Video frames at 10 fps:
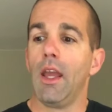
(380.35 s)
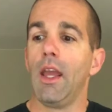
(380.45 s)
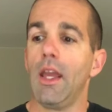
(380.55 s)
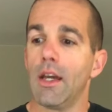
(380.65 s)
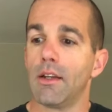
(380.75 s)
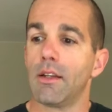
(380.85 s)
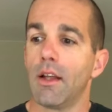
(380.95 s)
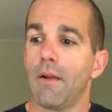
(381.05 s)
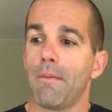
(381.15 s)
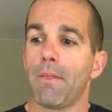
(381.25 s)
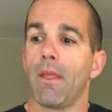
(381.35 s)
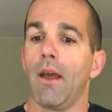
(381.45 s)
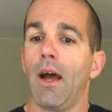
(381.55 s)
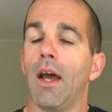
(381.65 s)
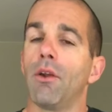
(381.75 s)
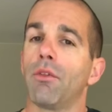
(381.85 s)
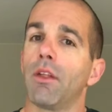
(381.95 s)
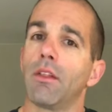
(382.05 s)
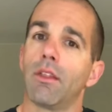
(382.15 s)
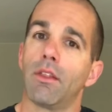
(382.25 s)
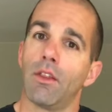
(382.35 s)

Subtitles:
And I don't think